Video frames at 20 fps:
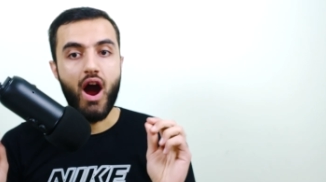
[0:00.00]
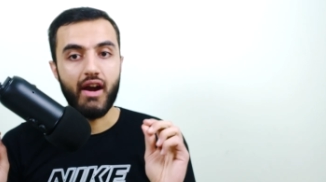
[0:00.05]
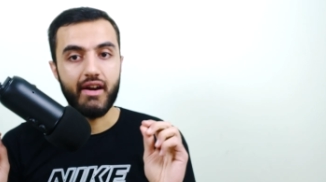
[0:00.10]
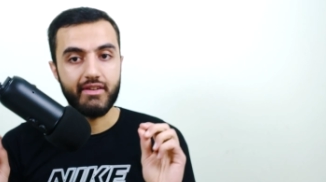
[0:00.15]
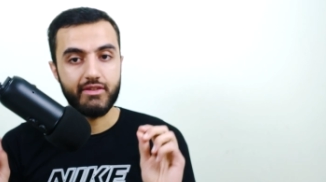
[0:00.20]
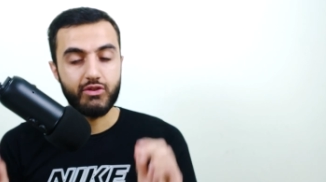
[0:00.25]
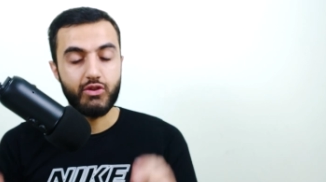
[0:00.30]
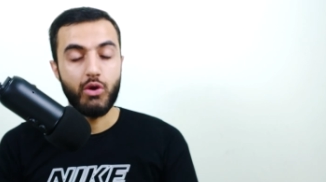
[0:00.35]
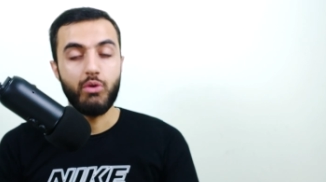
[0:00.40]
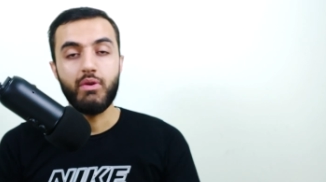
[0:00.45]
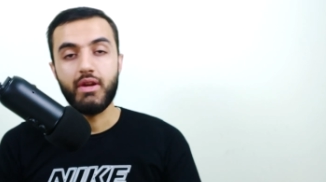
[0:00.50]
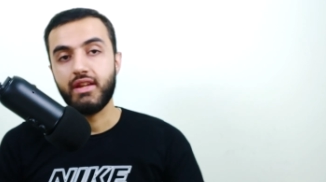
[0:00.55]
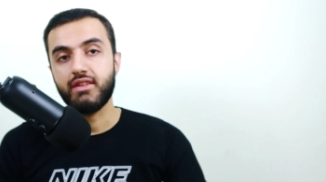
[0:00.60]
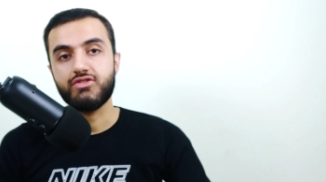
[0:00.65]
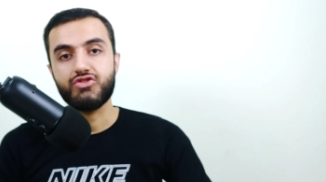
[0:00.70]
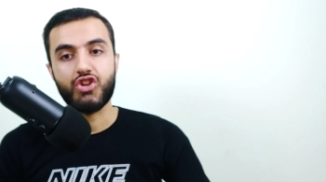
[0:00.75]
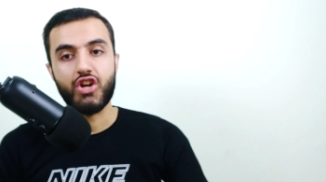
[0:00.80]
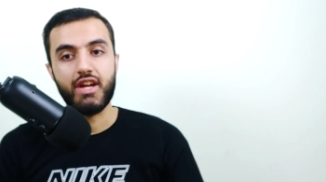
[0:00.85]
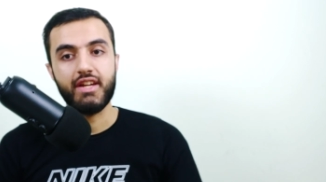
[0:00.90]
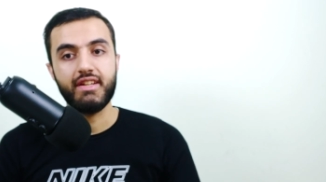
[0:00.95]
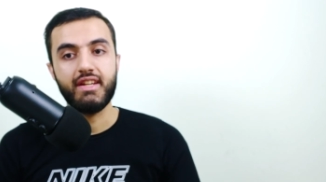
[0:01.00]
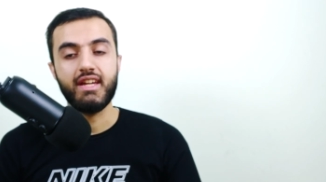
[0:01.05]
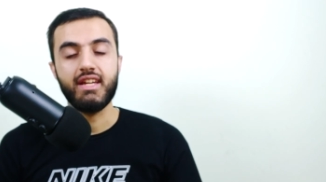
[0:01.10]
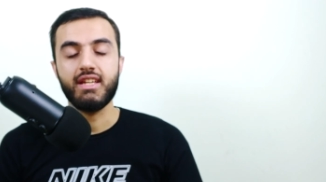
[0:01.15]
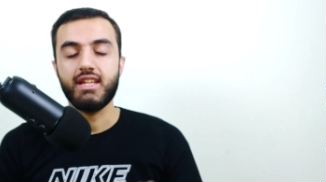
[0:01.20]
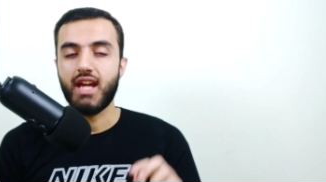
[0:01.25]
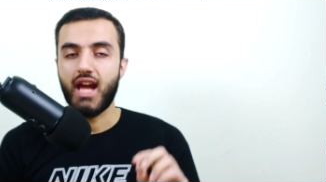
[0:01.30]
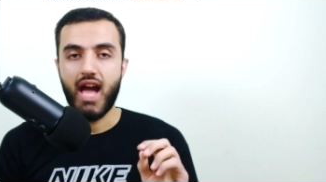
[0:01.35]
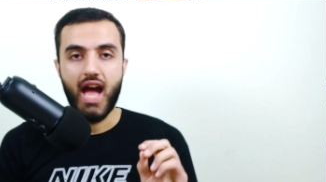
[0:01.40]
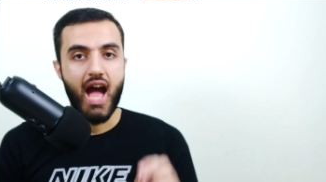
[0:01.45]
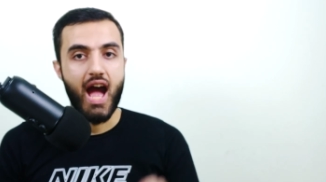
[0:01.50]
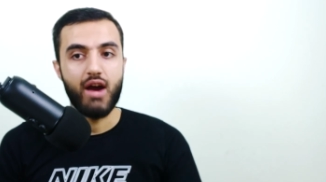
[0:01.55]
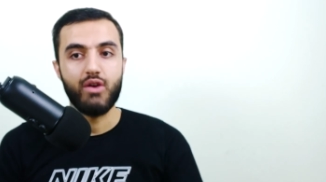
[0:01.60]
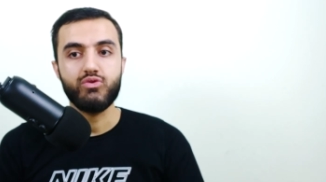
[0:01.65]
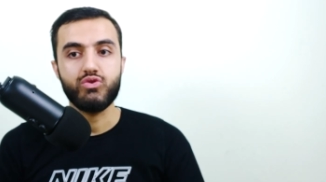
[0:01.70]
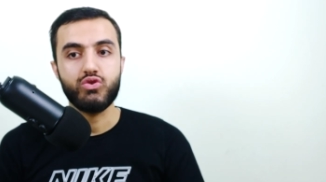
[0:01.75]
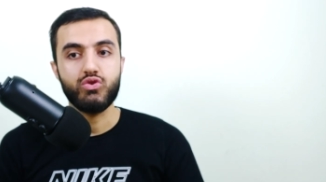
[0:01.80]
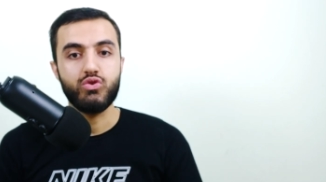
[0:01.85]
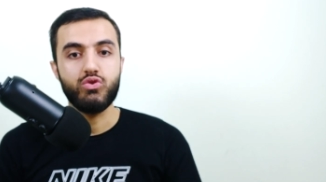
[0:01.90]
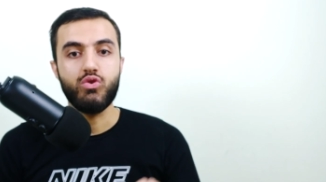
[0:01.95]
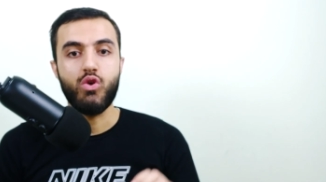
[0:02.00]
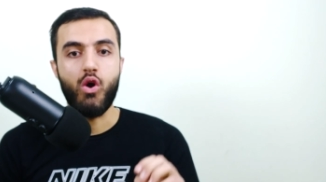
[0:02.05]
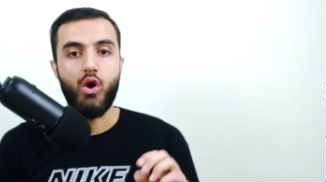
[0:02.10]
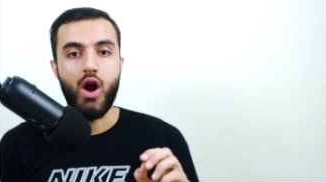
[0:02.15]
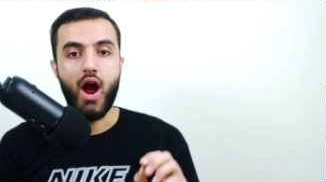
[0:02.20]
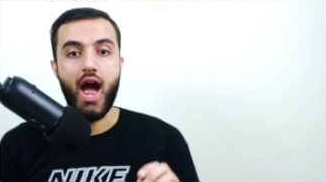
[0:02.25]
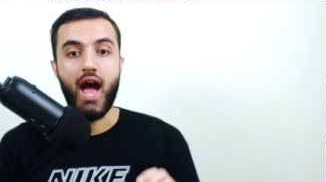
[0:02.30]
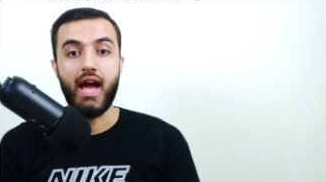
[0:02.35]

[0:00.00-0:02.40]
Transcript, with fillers: are doing training, how-to,